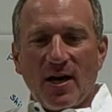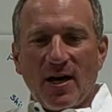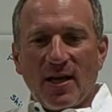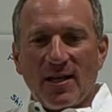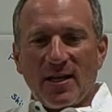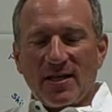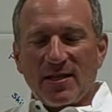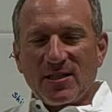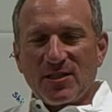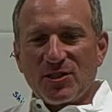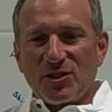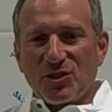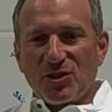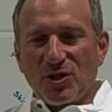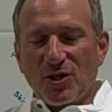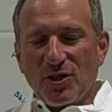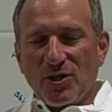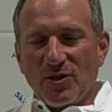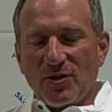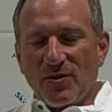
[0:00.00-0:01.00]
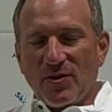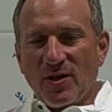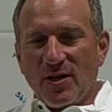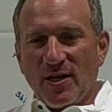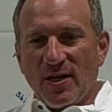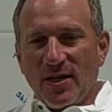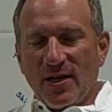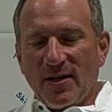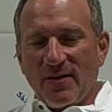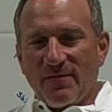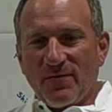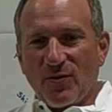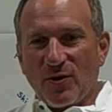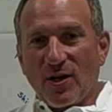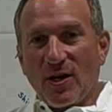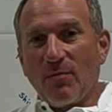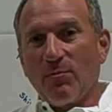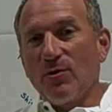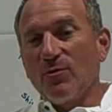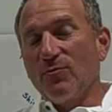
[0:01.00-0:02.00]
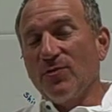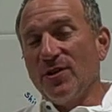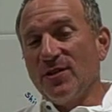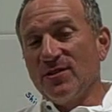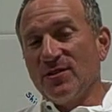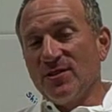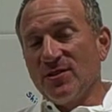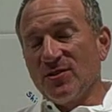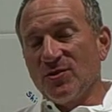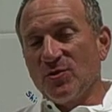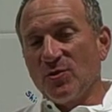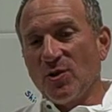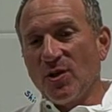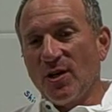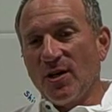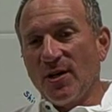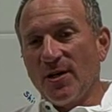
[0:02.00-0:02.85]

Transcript: I like this shirt for a couple of reasons,